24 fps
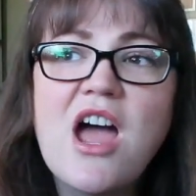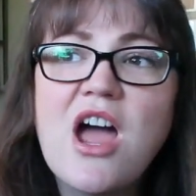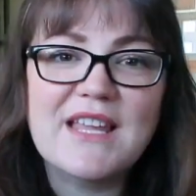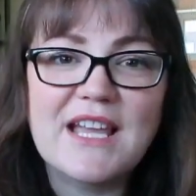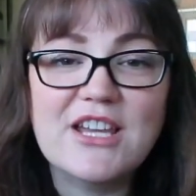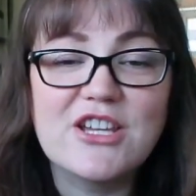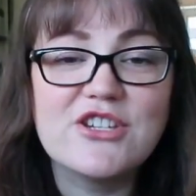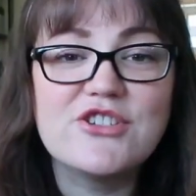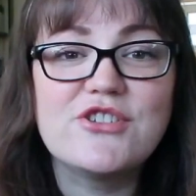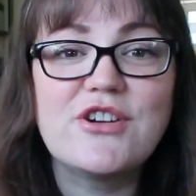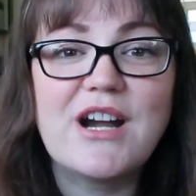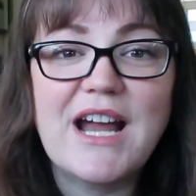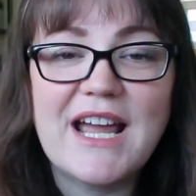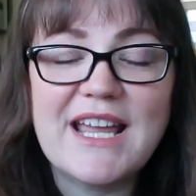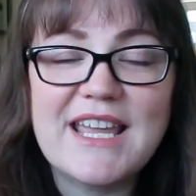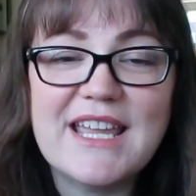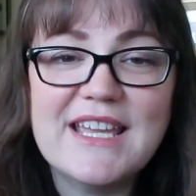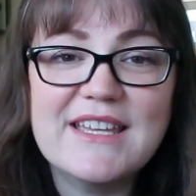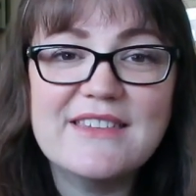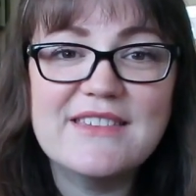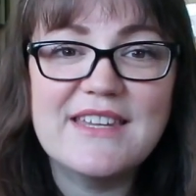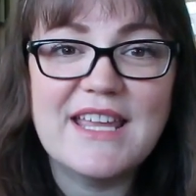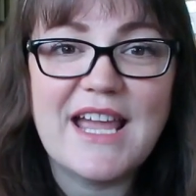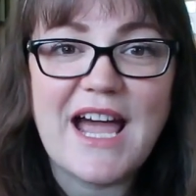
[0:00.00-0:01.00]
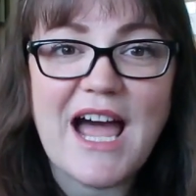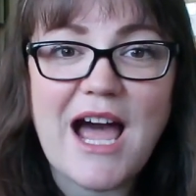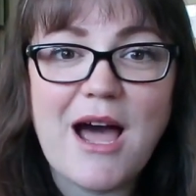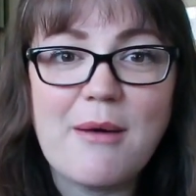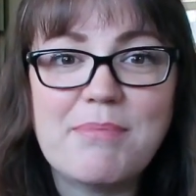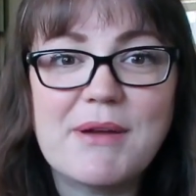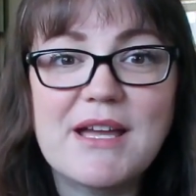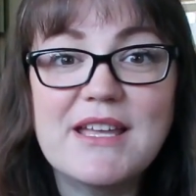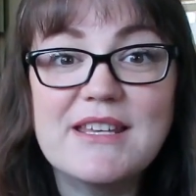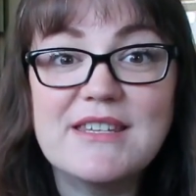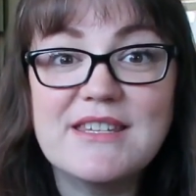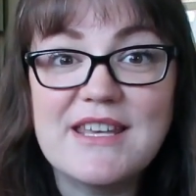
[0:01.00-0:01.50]
I could track it in the
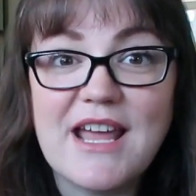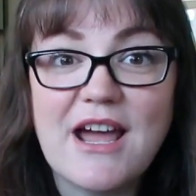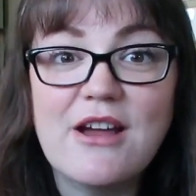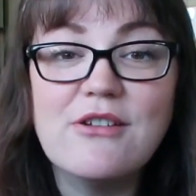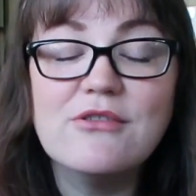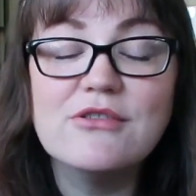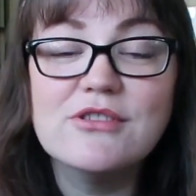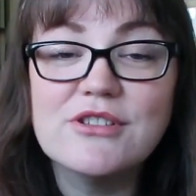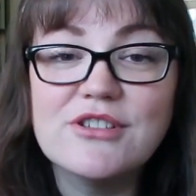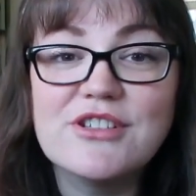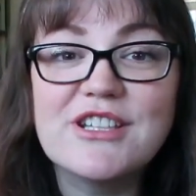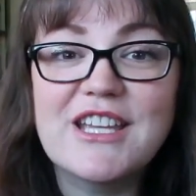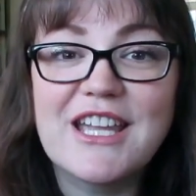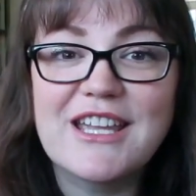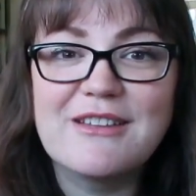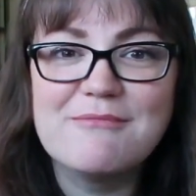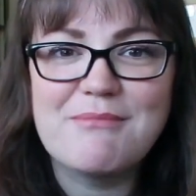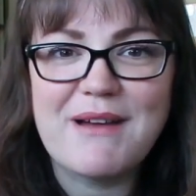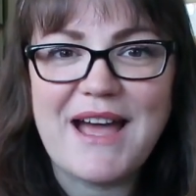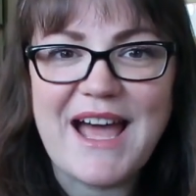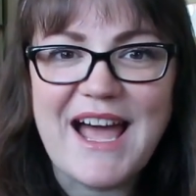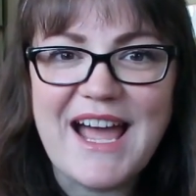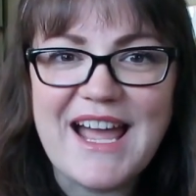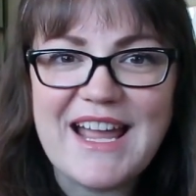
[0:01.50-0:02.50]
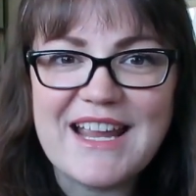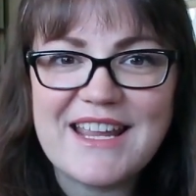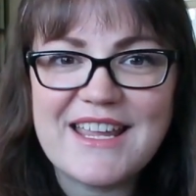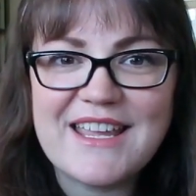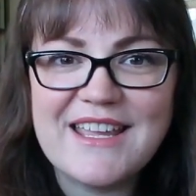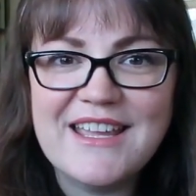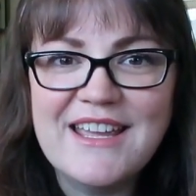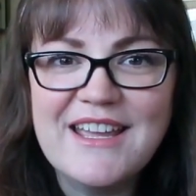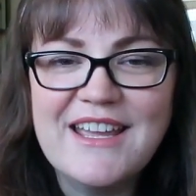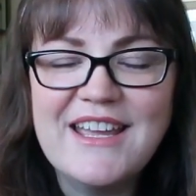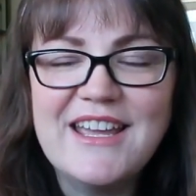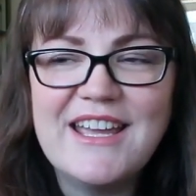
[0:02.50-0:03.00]
app, and now looking
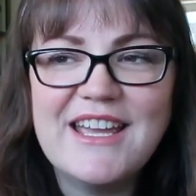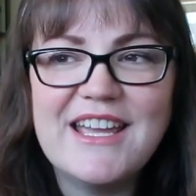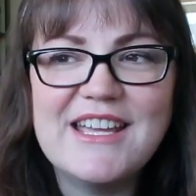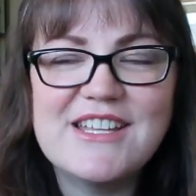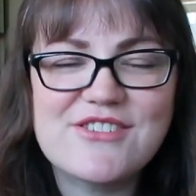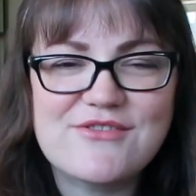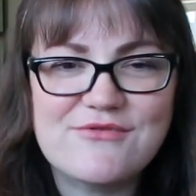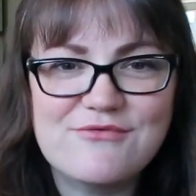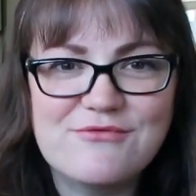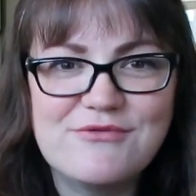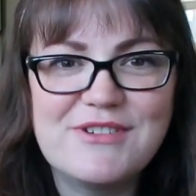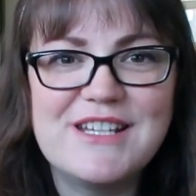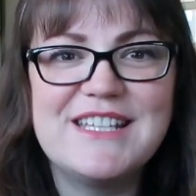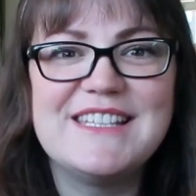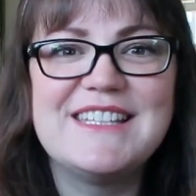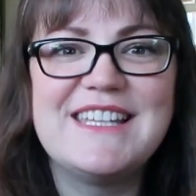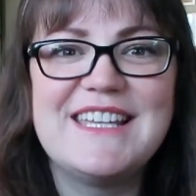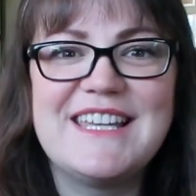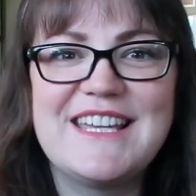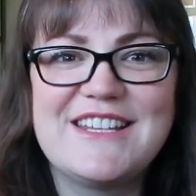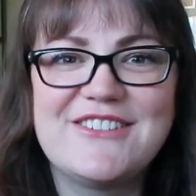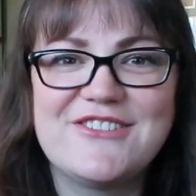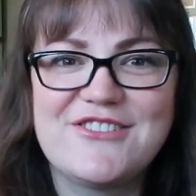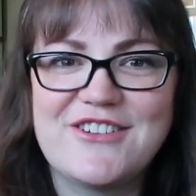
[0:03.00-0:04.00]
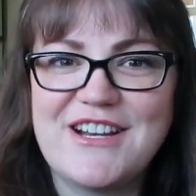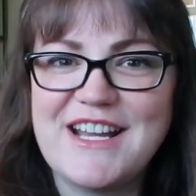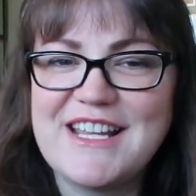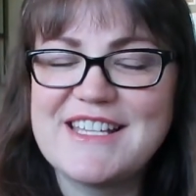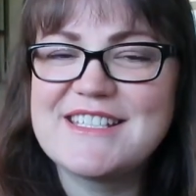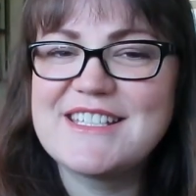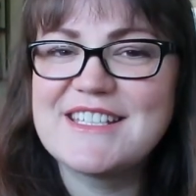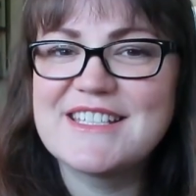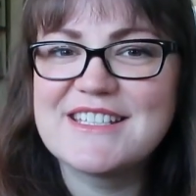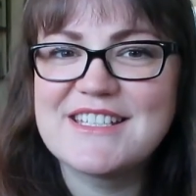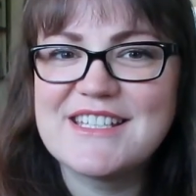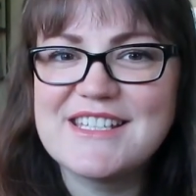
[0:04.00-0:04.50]
back, it's really
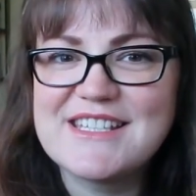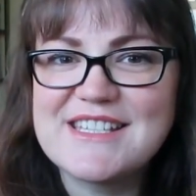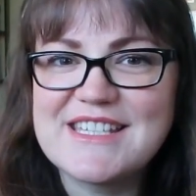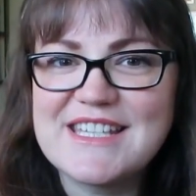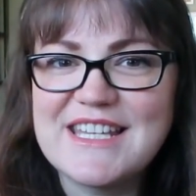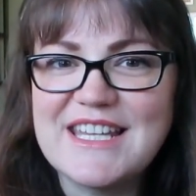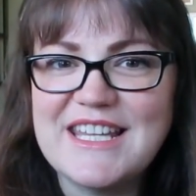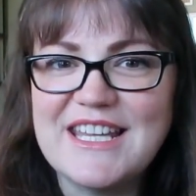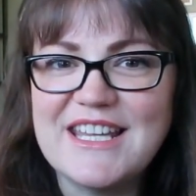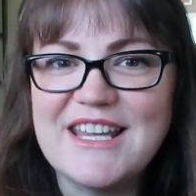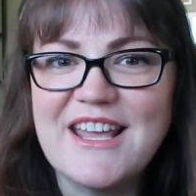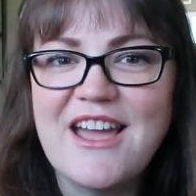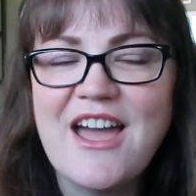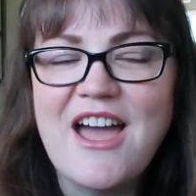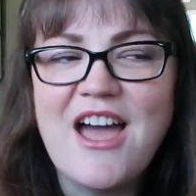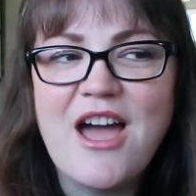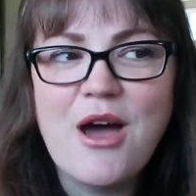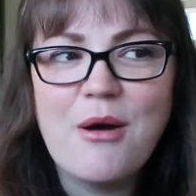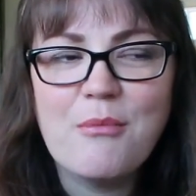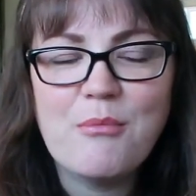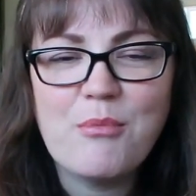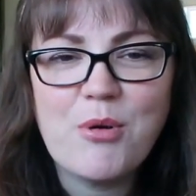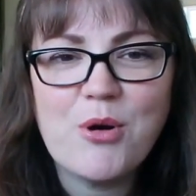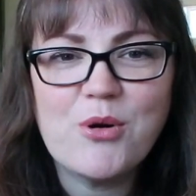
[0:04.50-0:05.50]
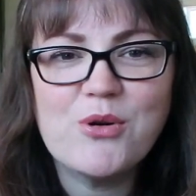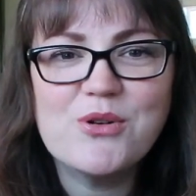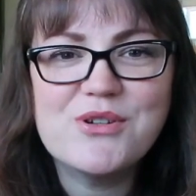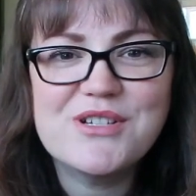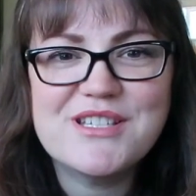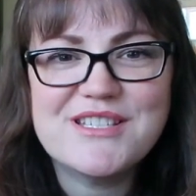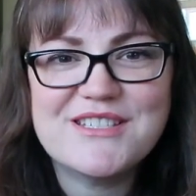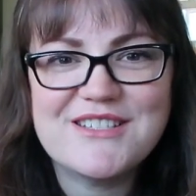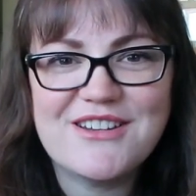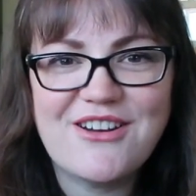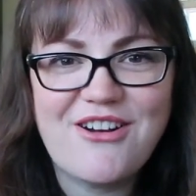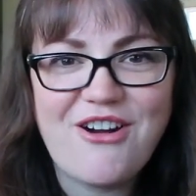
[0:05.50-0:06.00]
interesting to see
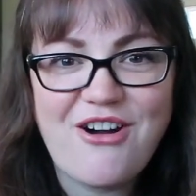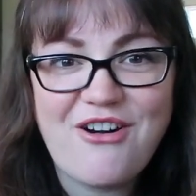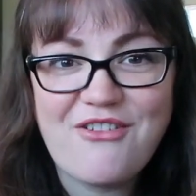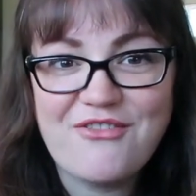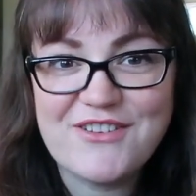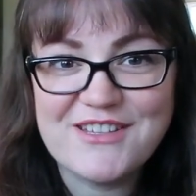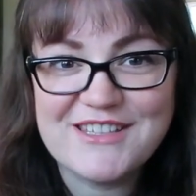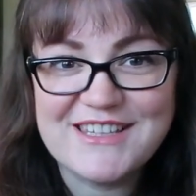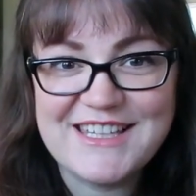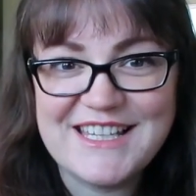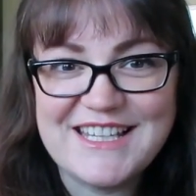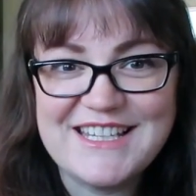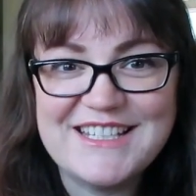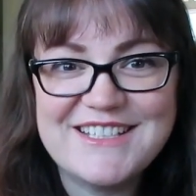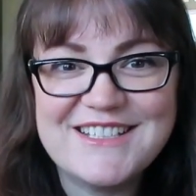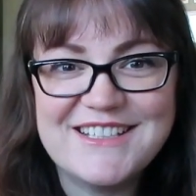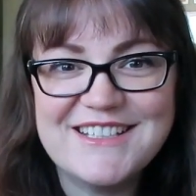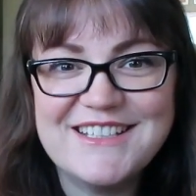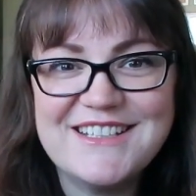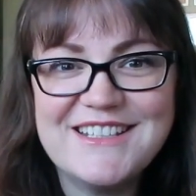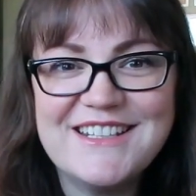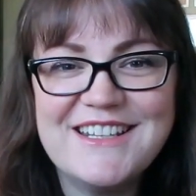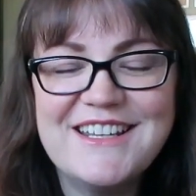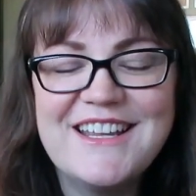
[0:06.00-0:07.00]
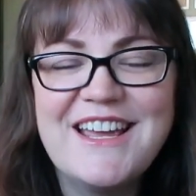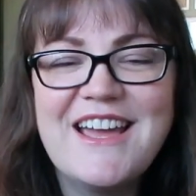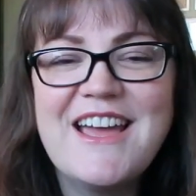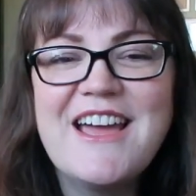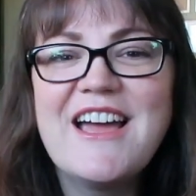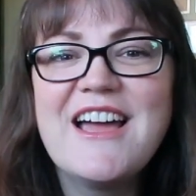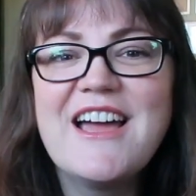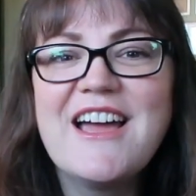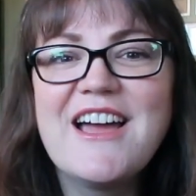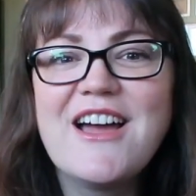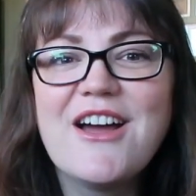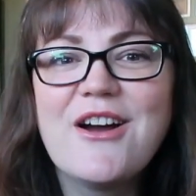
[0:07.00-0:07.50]
post-ovulation
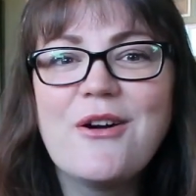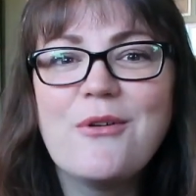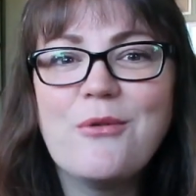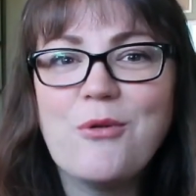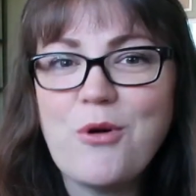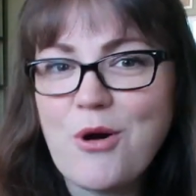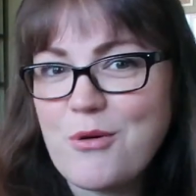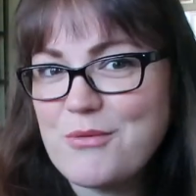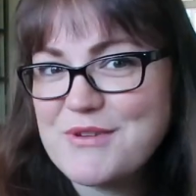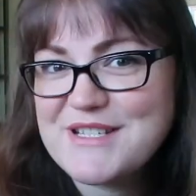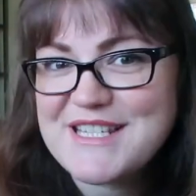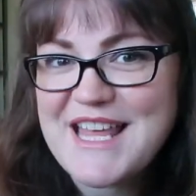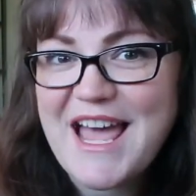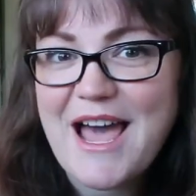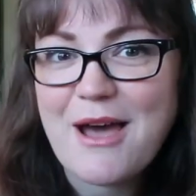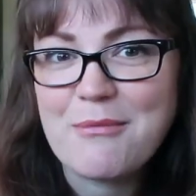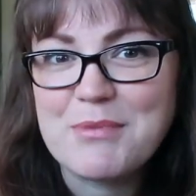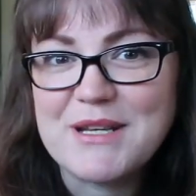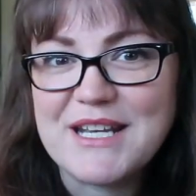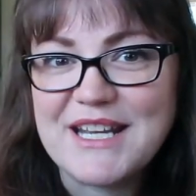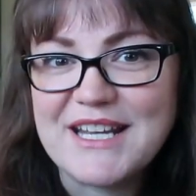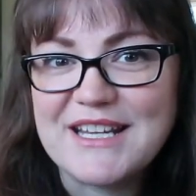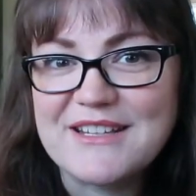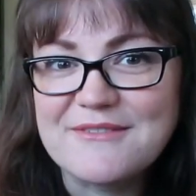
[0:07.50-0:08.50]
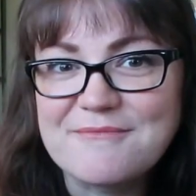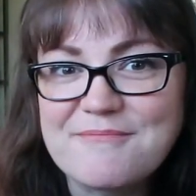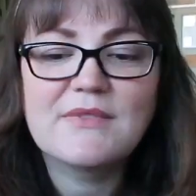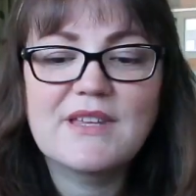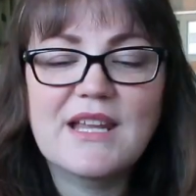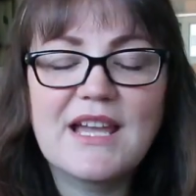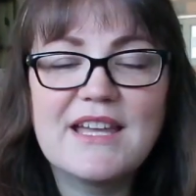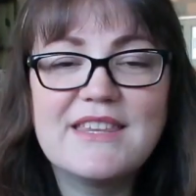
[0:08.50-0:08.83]
what was happening.